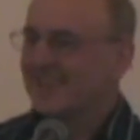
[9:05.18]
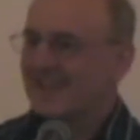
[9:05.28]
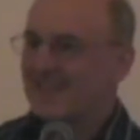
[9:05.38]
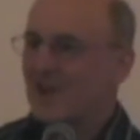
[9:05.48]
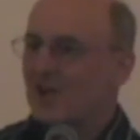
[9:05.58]

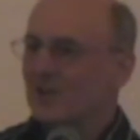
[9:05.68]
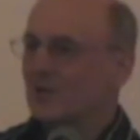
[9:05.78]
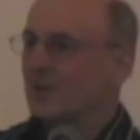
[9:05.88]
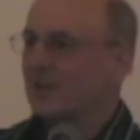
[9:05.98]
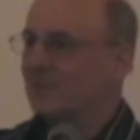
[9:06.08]
Yeah, they all
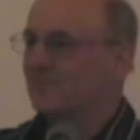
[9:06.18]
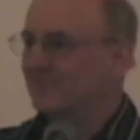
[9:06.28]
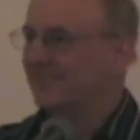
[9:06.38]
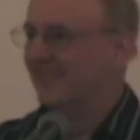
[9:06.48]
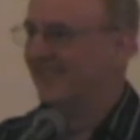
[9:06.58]
agreed.
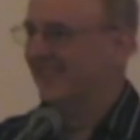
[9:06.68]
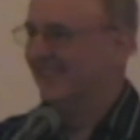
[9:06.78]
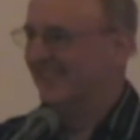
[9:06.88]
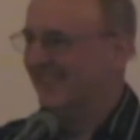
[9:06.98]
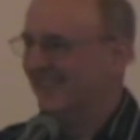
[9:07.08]

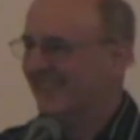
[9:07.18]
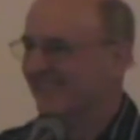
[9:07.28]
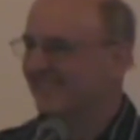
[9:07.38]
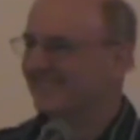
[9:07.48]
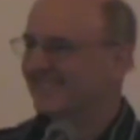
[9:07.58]

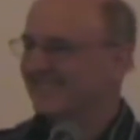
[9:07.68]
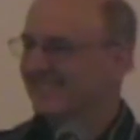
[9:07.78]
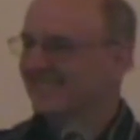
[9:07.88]
Yeah,